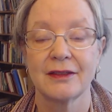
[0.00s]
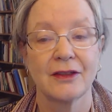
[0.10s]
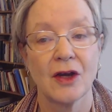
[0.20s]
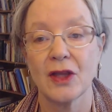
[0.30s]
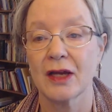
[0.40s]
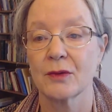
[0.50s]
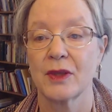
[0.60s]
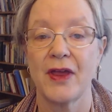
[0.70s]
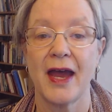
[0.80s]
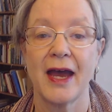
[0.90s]
No luck
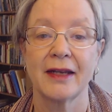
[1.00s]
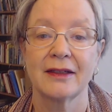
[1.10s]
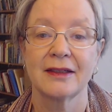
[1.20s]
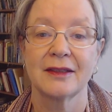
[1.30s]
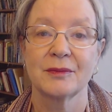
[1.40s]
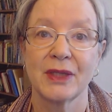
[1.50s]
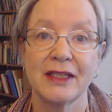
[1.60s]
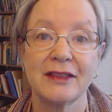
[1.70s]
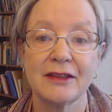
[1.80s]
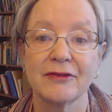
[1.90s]
with that. But I
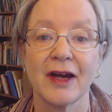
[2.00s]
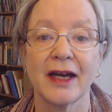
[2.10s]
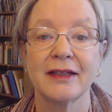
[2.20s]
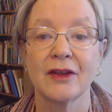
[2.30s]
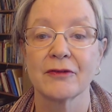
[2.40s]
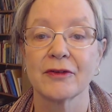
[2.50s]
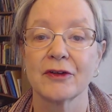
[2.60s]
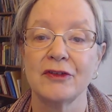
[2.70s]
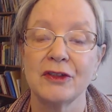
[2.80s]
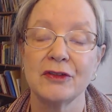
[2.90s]
did find the
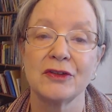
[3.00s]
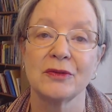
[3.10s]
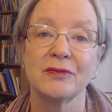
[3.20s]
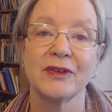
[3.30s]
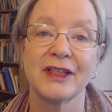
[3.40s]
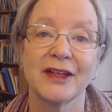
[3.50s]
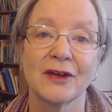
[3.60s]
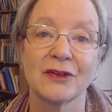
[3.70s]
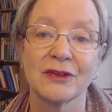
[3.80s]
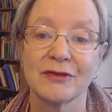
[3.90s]
first YouTube
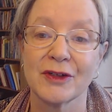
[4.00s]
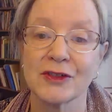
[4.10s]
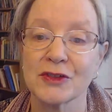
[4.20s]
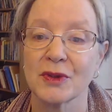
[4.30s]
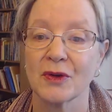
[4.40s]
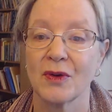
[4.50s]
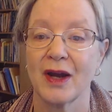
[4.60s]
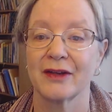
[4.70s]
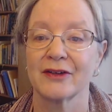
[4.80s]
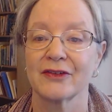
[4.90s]
videos of virtual
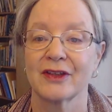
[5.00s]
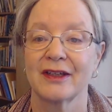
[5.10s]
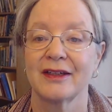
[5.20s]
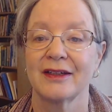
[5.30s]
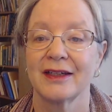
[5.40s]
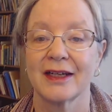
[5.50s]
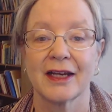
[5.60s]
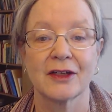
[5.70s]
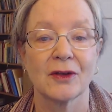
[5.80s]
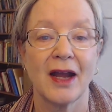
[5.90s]
choirs, and I
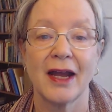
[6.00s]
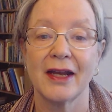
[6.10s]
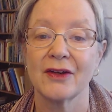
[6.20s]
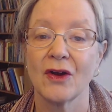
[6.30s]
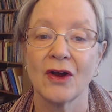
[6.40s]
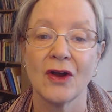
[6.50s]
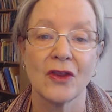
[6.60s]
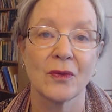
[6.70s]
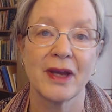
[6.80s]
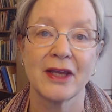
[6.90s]
cried all
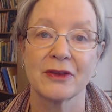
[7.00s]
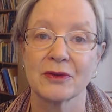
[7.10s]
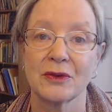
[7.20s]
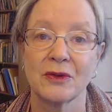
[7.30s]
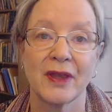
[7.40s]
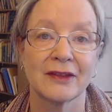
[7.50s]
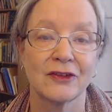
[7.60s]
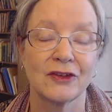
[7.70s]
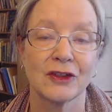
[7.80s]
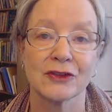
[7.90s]
the way through that
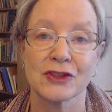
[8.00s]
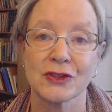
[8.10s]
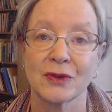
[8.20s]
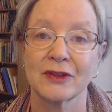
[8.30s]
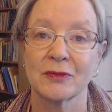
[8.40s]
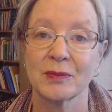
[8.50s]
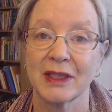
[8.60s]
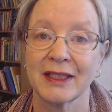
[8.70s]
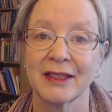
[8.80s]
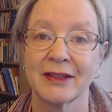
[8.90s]
still short
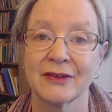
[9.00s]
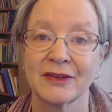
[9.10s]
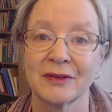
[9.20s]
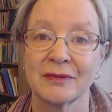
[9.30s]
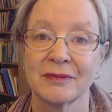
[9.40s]
playlist.